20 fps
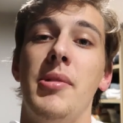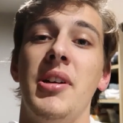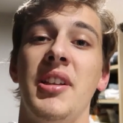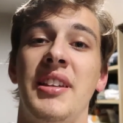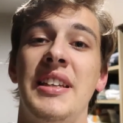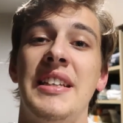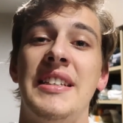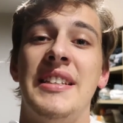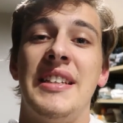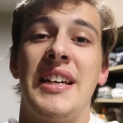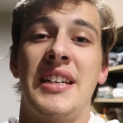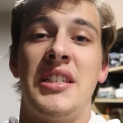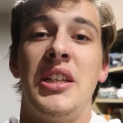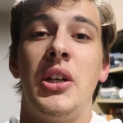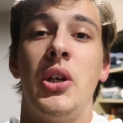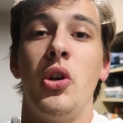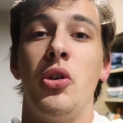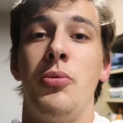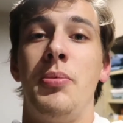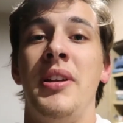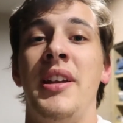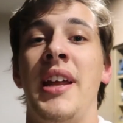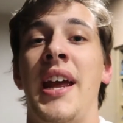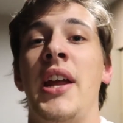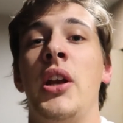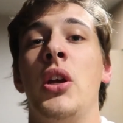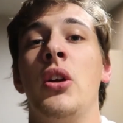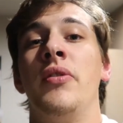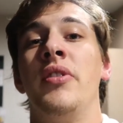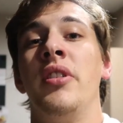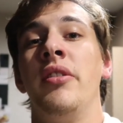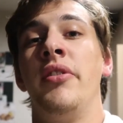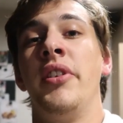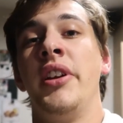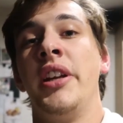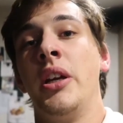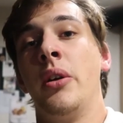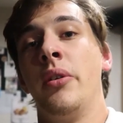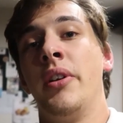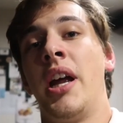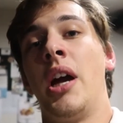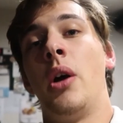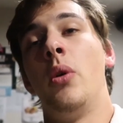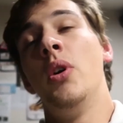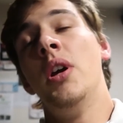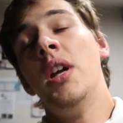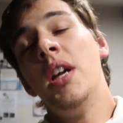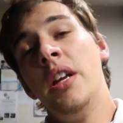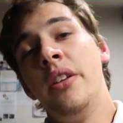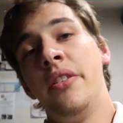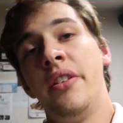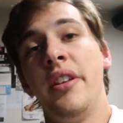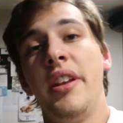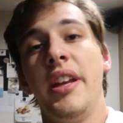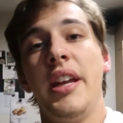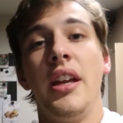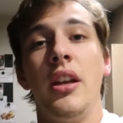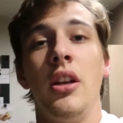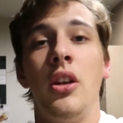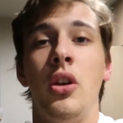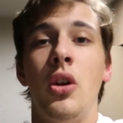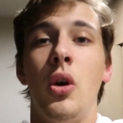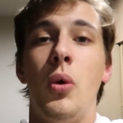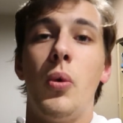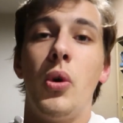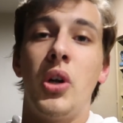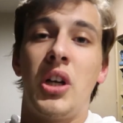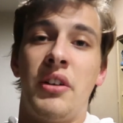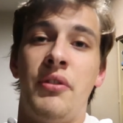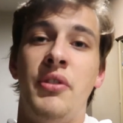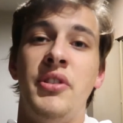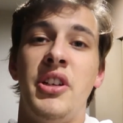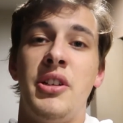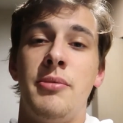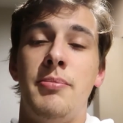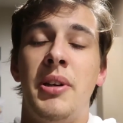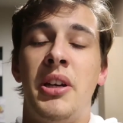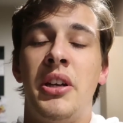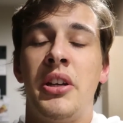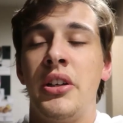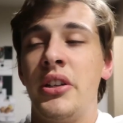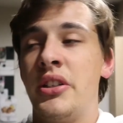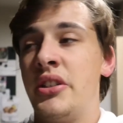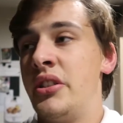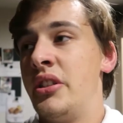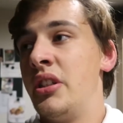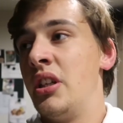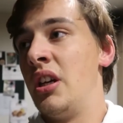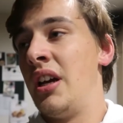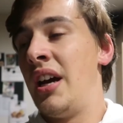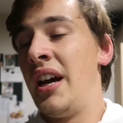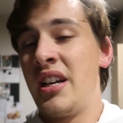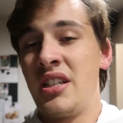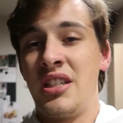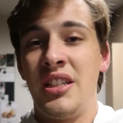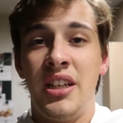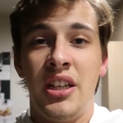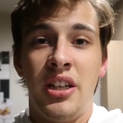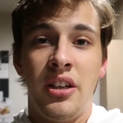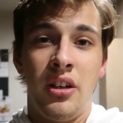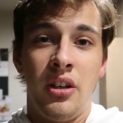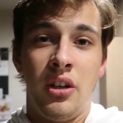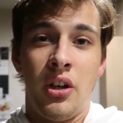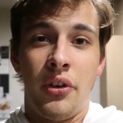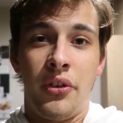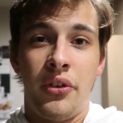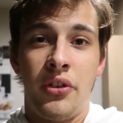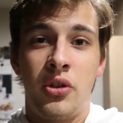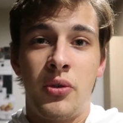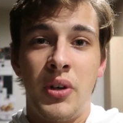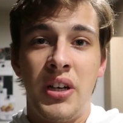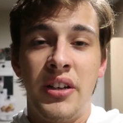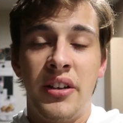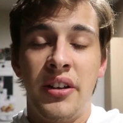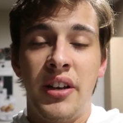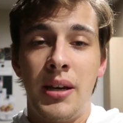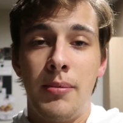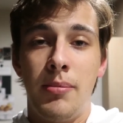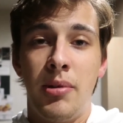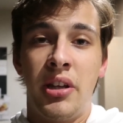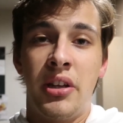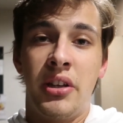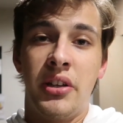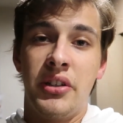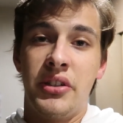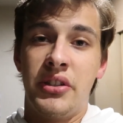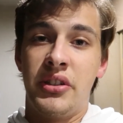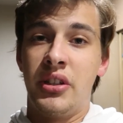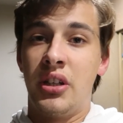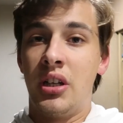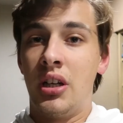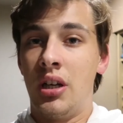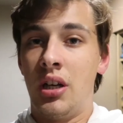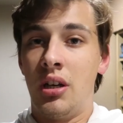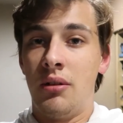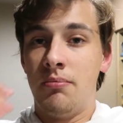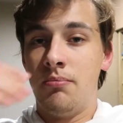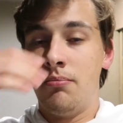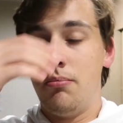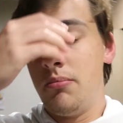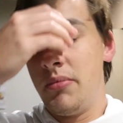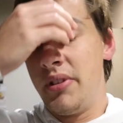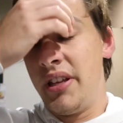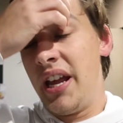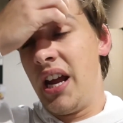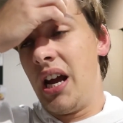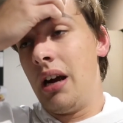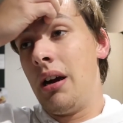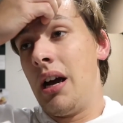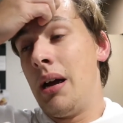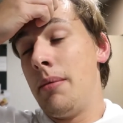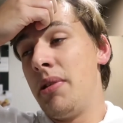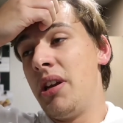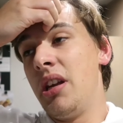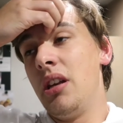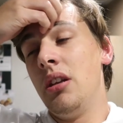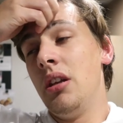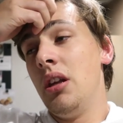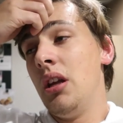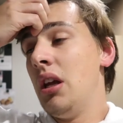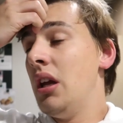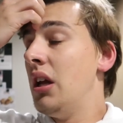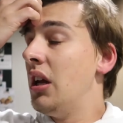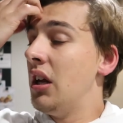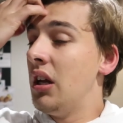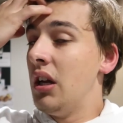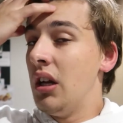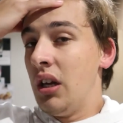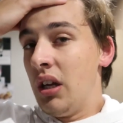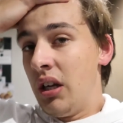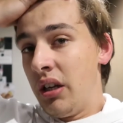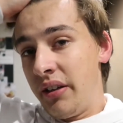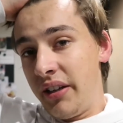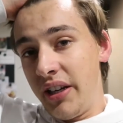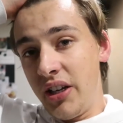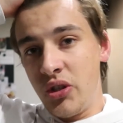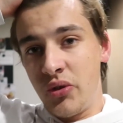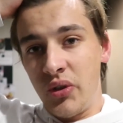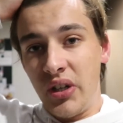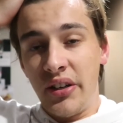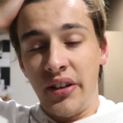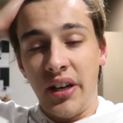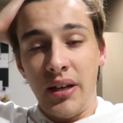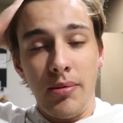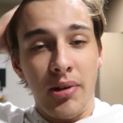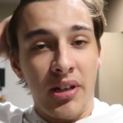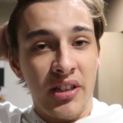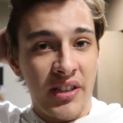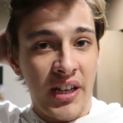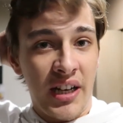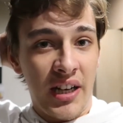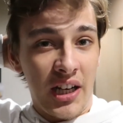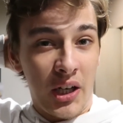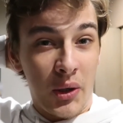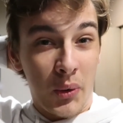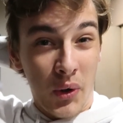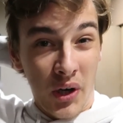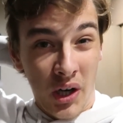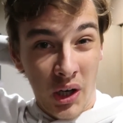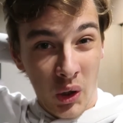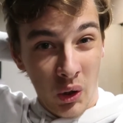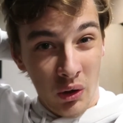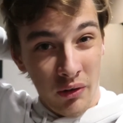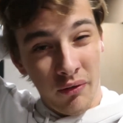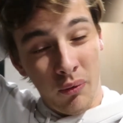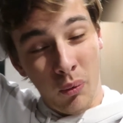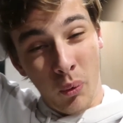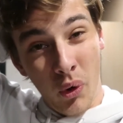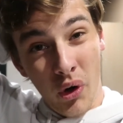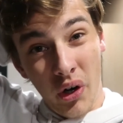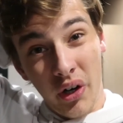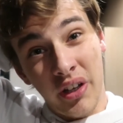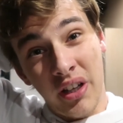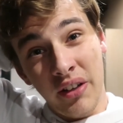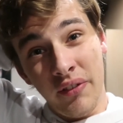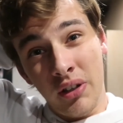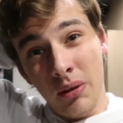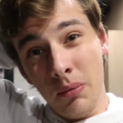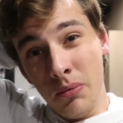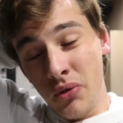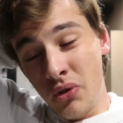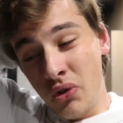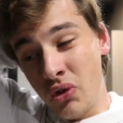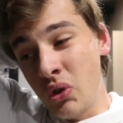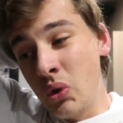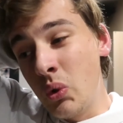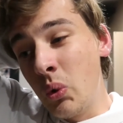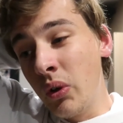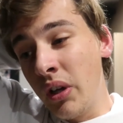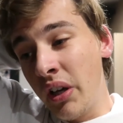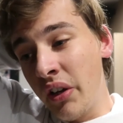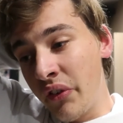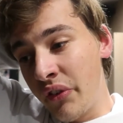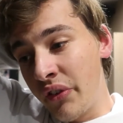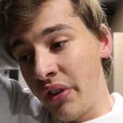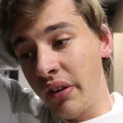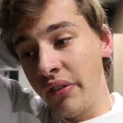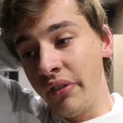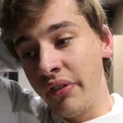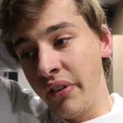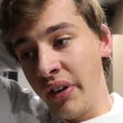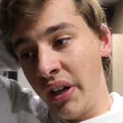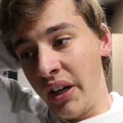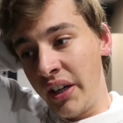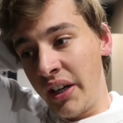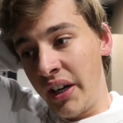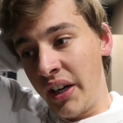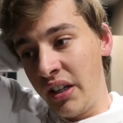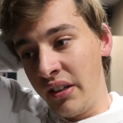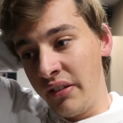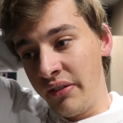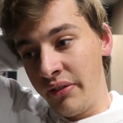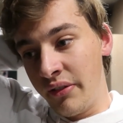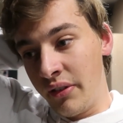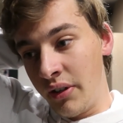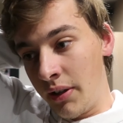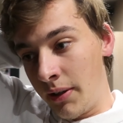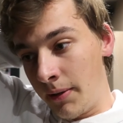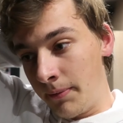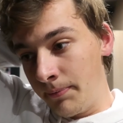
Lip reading: But this is actually going to be the end of the video. Now, today, no workout footage, because I actually did not train today, because, didn't train today because I had like quite a lot of work if it comes to school and stuff, and I kind of,